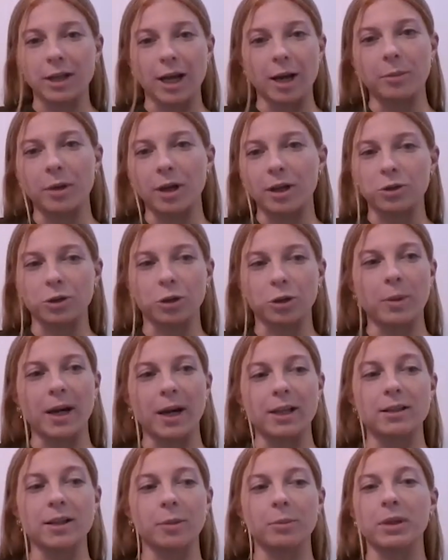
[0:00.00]
your tampons or your
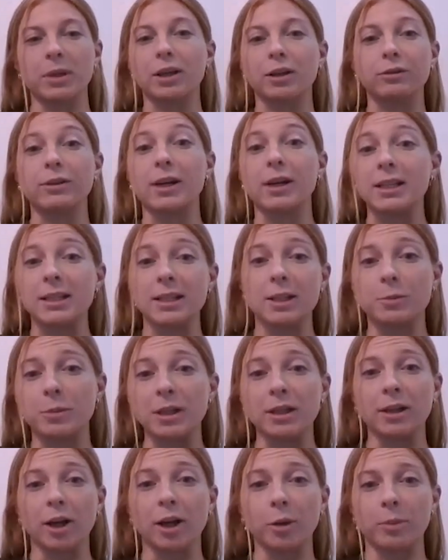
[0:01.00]
pads, not being afraid to
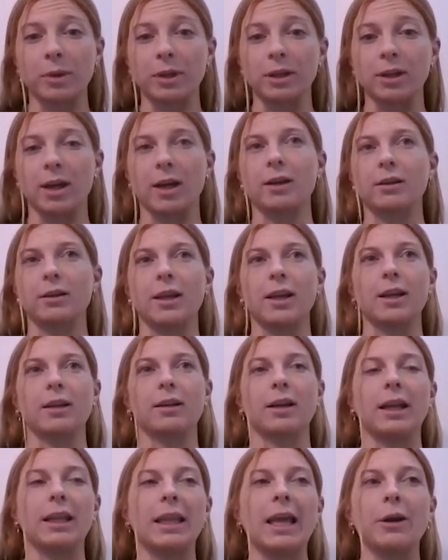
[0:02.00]
speak up and not
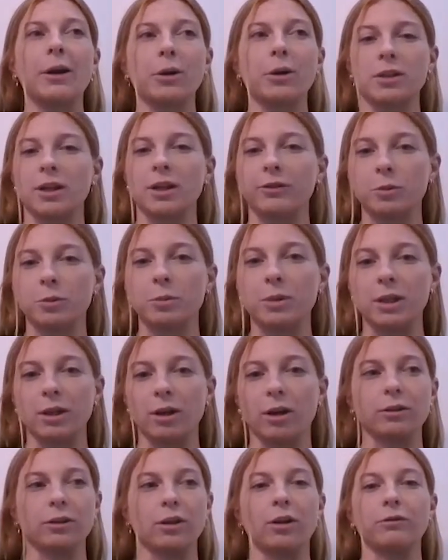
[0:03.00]
like allowing yourself to be
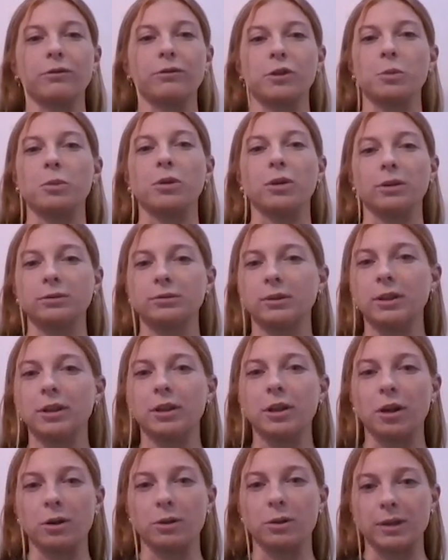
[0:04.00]
uncomfortable,
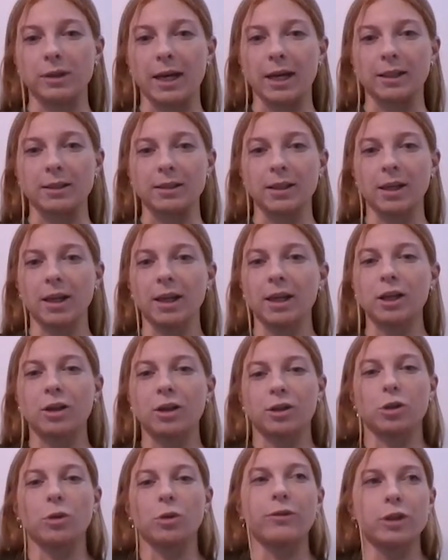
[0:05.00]
you know, and
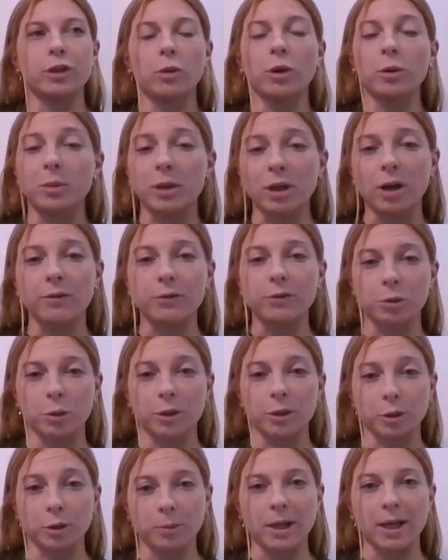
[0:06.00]
because you obviously want to be comfortable
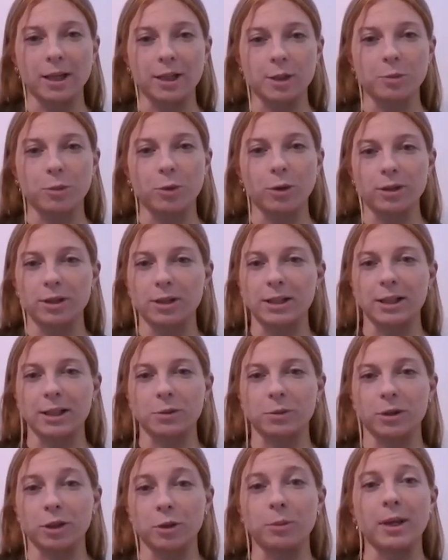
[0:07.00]
when you're playing sports, because
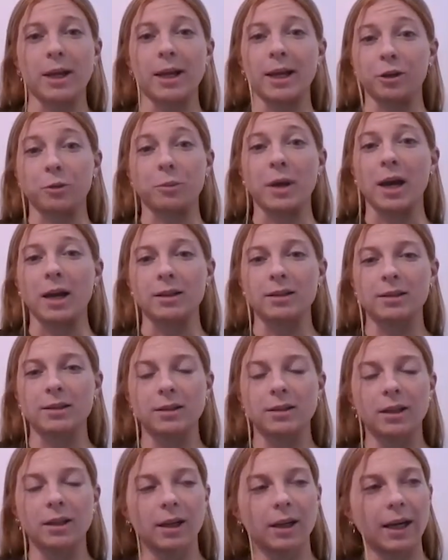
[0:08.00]
that's when you play your
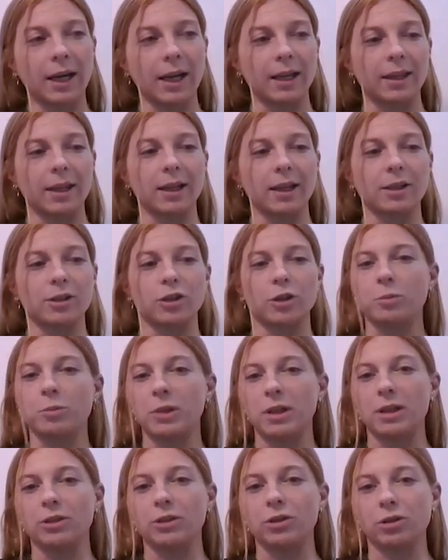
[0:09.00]
best. I think it's just
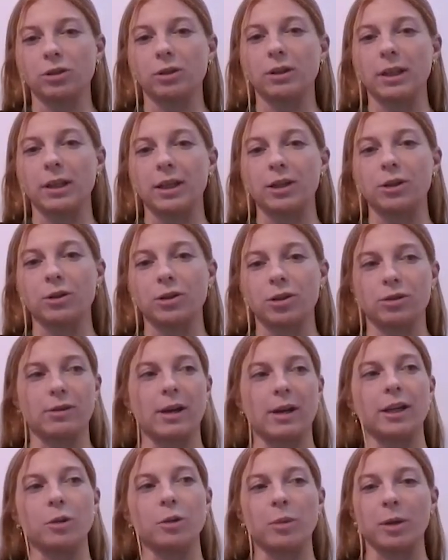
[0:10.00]
being sure that you're
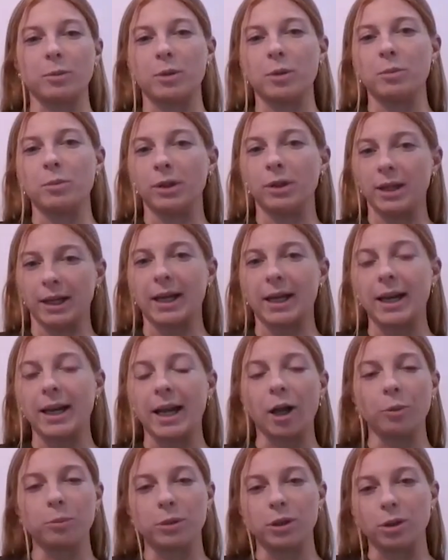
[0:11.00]
surrounded by people that can
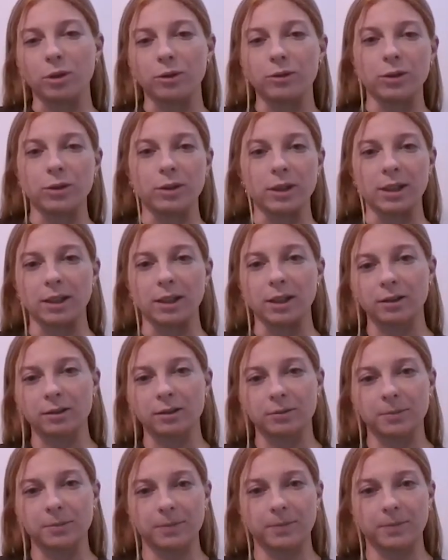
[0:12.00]
help you if you need it.